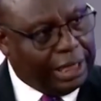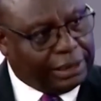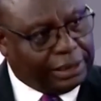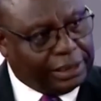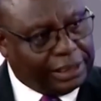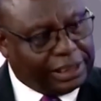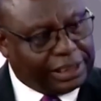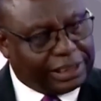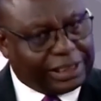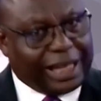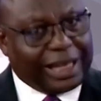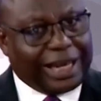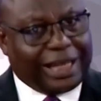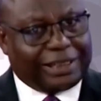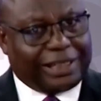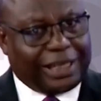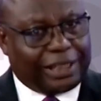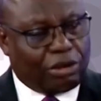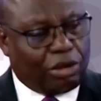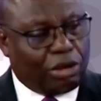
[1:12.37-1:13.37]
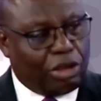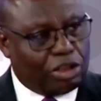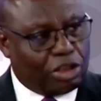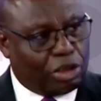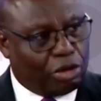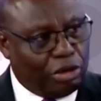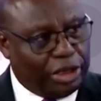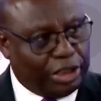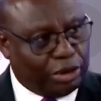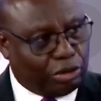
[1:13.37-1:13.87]
a digital and
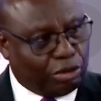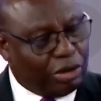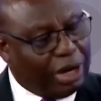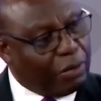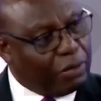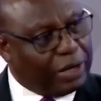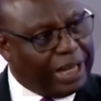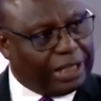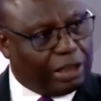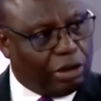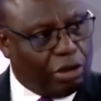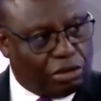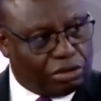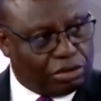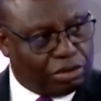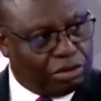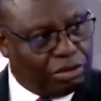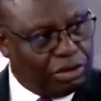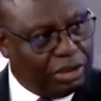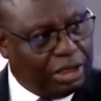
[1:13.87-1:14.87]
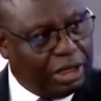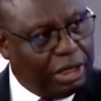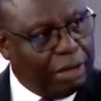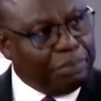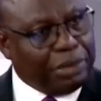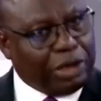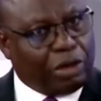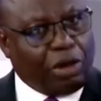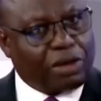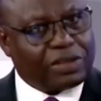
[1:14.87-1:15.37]
technological issue, I will get lost
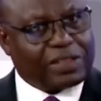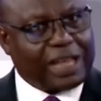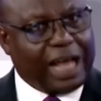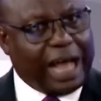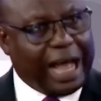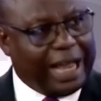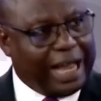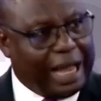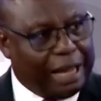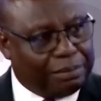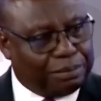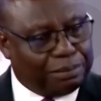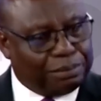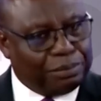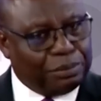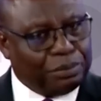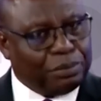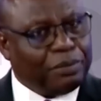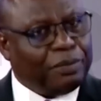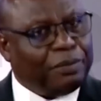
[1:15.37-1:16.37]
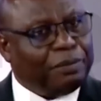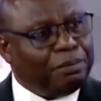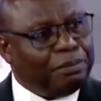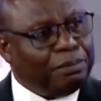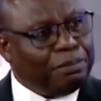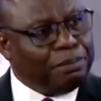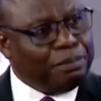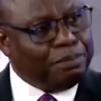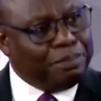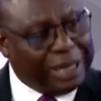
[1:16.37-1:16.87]
because I'm
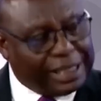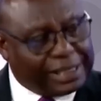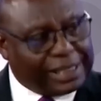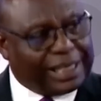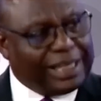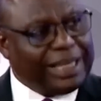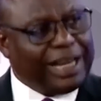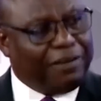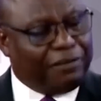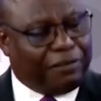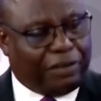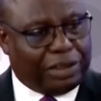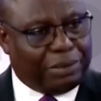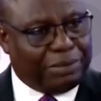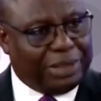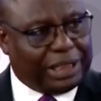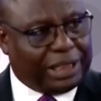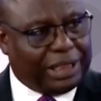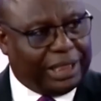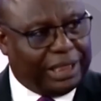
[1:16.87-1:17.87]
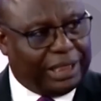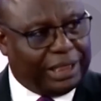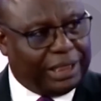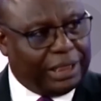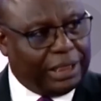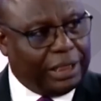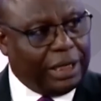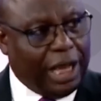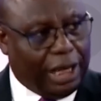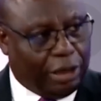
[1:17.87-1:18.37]

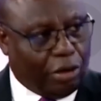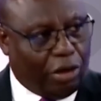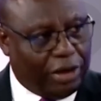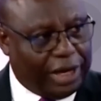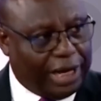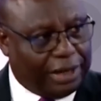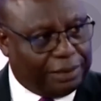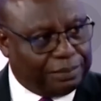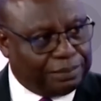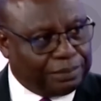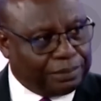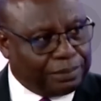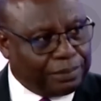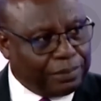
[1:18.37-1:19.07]
fundamentally a lawyer.